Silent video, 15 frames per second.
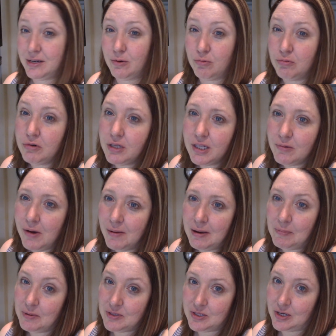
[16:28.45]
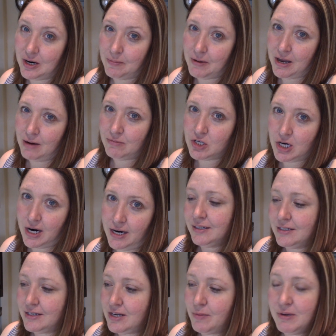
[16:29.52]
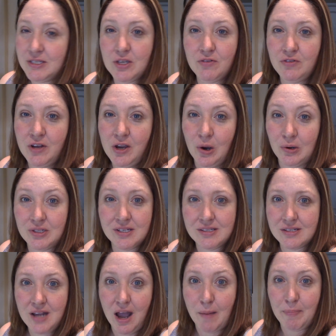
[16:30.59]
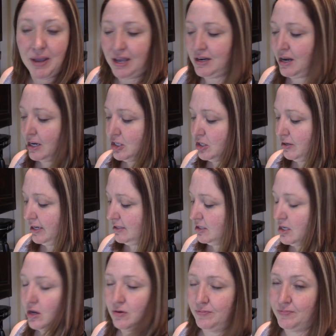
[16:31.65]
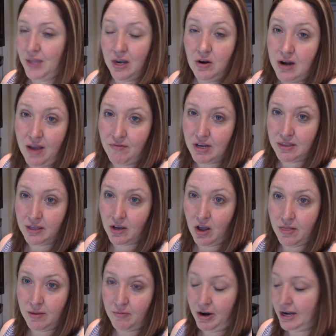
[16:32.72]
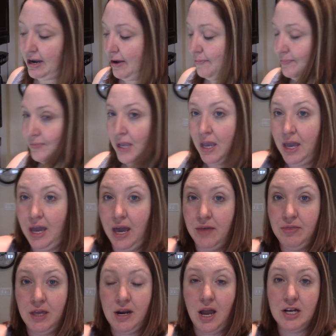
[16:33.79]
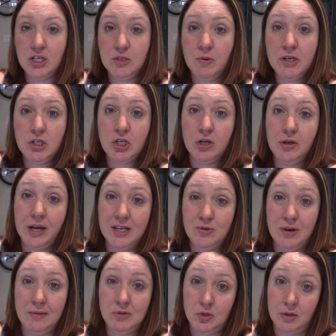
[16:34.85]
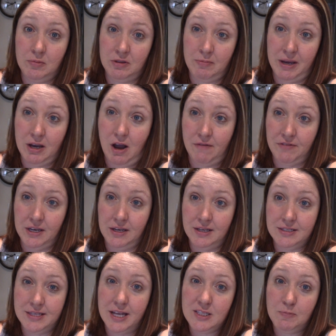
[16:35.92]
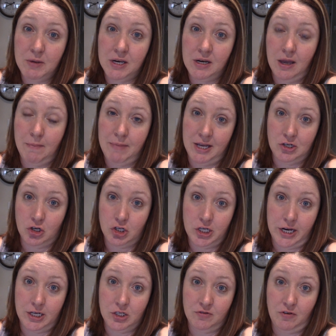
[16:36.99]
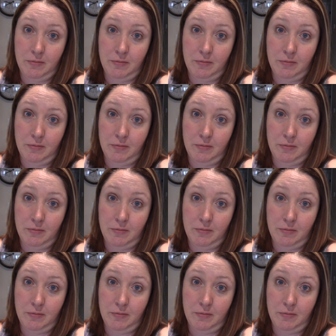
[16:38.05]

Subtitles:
I really want maple syrup, and I'm trying to tell myself no, to stop and not do it. So I don't have anything on them right now. And then I just want to show you guys what I'm doing with my coffee because that's been a major change for